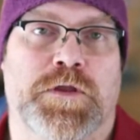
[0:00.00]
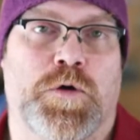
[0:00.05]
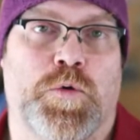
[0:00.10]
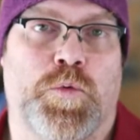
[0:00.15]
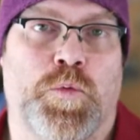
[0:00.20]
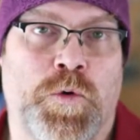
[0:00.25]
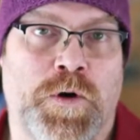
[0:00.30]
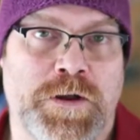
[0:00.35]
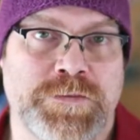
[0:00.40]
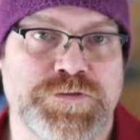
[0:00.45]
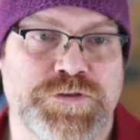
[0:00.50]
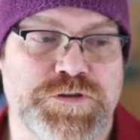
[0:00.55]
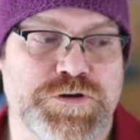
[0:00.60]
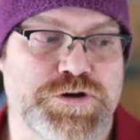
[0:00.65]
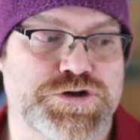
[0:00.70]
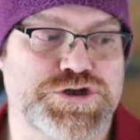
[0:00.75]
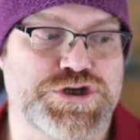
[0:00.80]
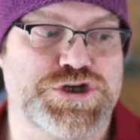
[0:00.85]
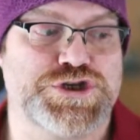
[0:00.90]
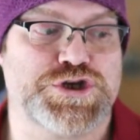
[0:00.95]
One
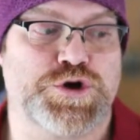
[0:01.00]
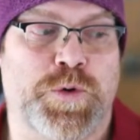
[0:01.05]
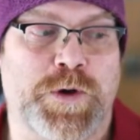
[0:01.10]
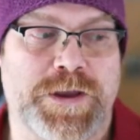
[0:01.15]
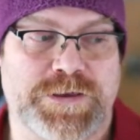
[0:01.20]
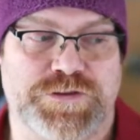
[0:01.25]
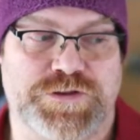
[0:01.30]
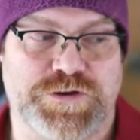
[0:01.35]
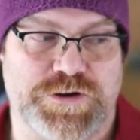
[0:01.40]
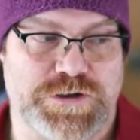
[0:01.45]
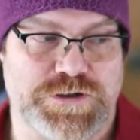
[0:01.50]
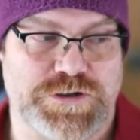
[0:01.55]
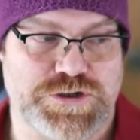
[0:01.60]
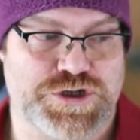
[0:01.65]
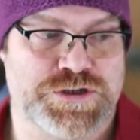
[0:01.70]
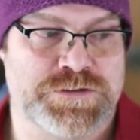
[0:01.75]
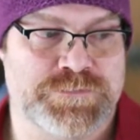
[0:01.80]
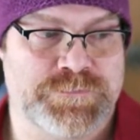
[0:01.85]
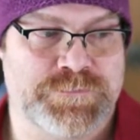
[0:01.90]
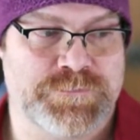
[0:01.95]
search is a quick
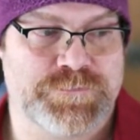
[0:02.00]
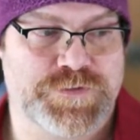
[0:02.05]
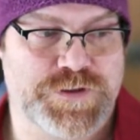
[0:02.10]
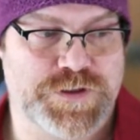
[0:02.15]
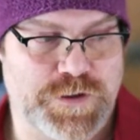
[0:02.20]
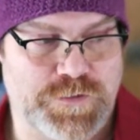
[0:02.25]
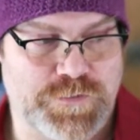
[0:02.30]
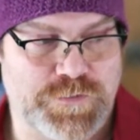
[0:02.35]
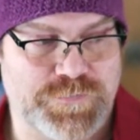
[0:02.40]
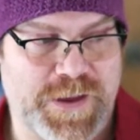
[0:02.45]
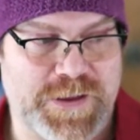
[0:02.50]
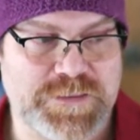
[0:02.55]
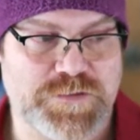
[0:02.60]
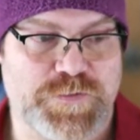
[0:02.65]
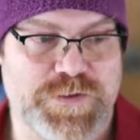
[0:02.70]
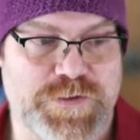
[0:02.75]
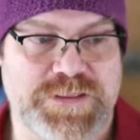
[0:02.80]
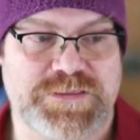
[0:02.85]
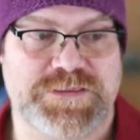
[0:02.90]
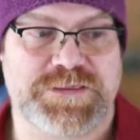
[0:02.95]
search. So
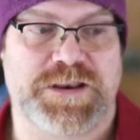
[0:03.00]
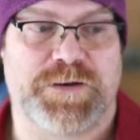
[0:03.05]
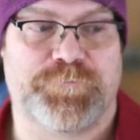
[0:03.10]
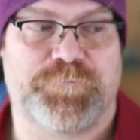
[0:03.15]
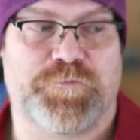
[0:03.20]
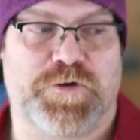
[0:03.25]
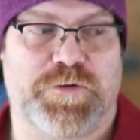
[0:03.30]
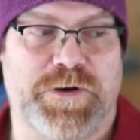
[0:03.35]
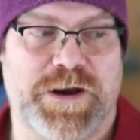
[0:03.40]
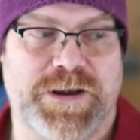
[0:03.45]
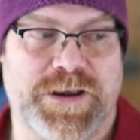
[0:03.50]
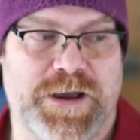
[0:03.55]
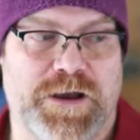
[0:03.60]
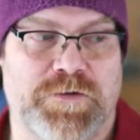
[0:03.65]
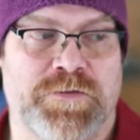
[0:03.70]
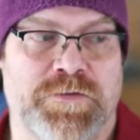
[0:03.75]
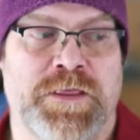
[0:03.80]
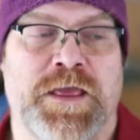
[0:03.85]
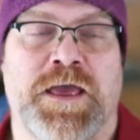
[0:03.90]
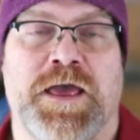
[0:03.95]
that's what it's set up for right
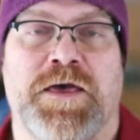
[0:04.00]
now.